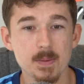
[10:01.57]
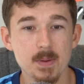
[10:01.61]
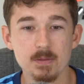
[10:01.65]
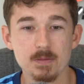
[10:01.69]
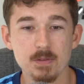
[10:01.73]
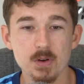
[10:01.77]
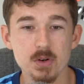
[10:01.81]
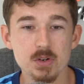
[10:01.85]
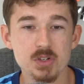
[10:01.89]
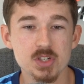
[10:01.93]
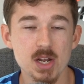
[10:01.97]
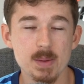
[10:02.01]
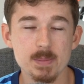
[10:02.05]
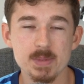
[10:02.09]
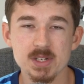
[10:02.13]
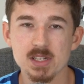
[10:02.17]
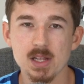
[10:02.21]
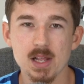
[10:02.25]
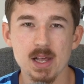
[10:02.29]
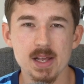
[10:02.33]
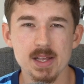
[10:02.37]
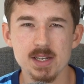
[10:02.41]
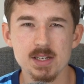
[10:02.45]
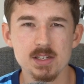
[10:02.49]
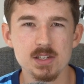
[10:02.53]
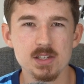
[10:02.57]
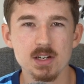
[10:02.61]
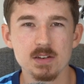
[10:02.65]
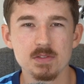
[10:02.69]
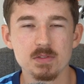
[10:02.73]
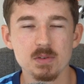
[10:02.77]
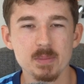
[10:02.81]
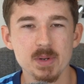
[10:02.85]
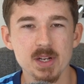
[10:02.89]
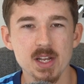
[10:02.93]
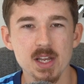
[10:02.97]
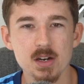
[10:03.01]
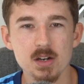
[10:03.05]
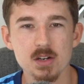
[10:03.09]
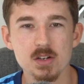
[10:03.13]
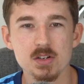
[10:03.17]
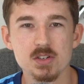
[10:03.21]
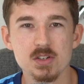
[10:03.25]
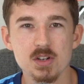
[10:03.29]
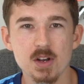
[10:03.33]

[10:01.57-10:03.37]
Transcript: Photoshop is a lot easier for beginners.